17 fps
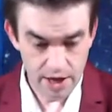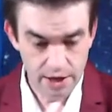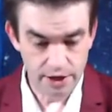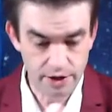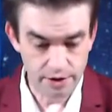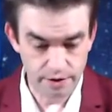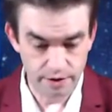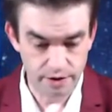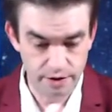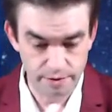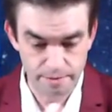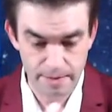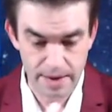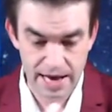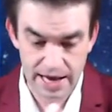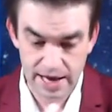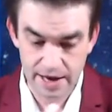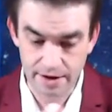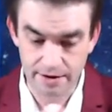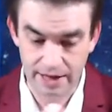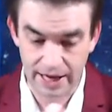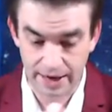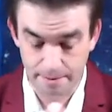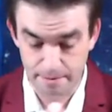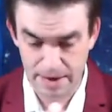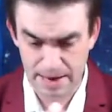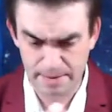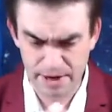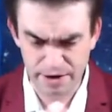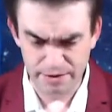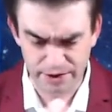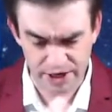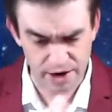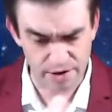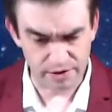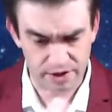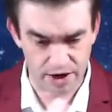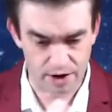You may like, maybe you don't